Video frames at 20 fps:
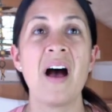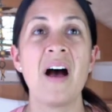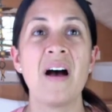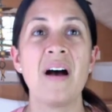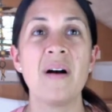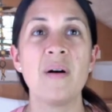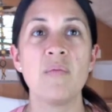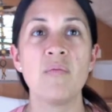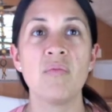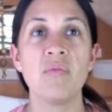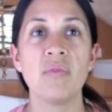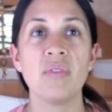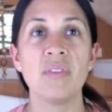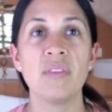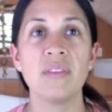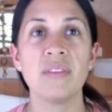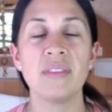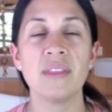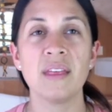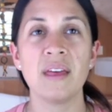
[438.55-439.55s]
Um,
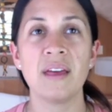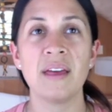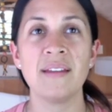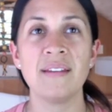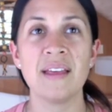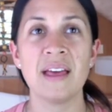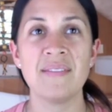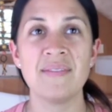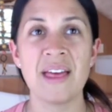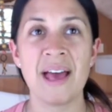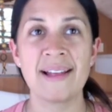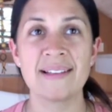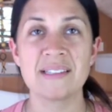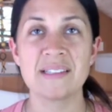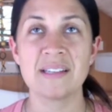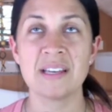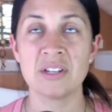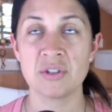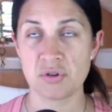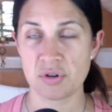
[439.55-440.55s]
and and
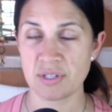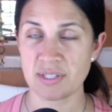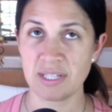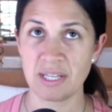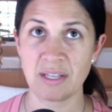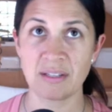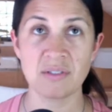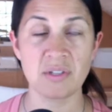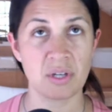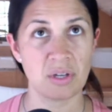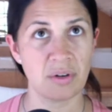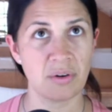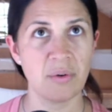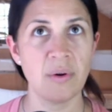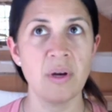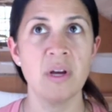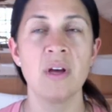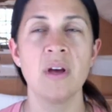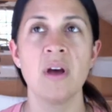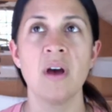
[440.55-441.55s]
that's interesting
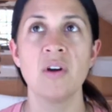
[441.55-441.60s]
too.